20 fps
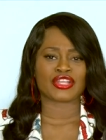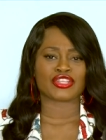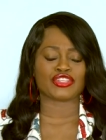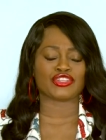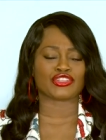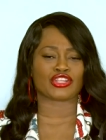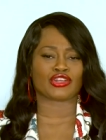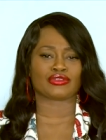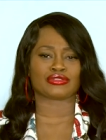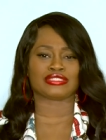
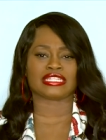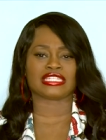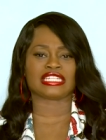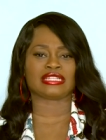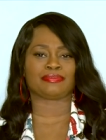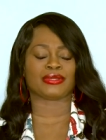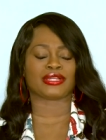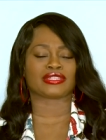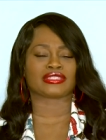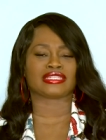You know,
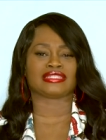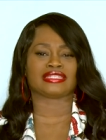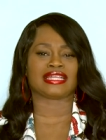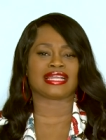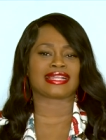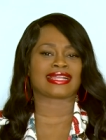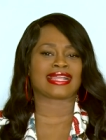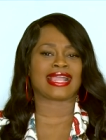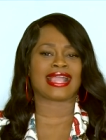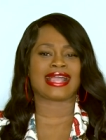Diddy barely
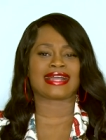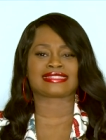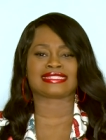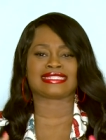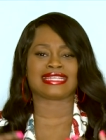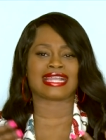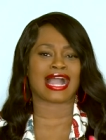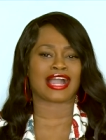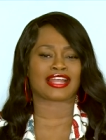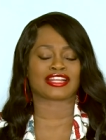let
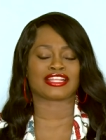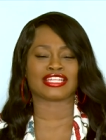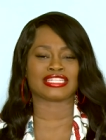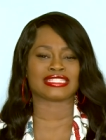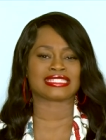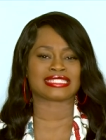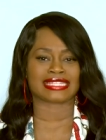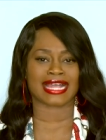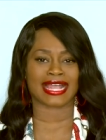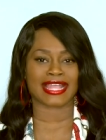Cassie out of
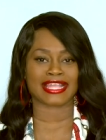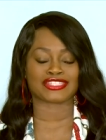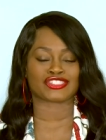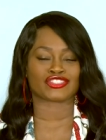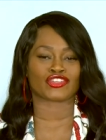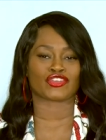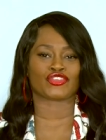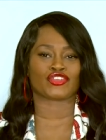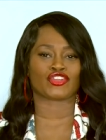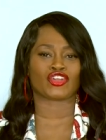his sight.
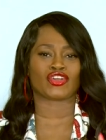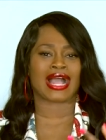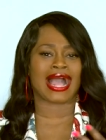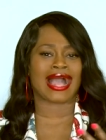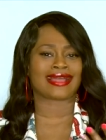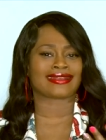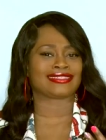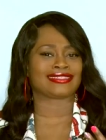So so, you know, how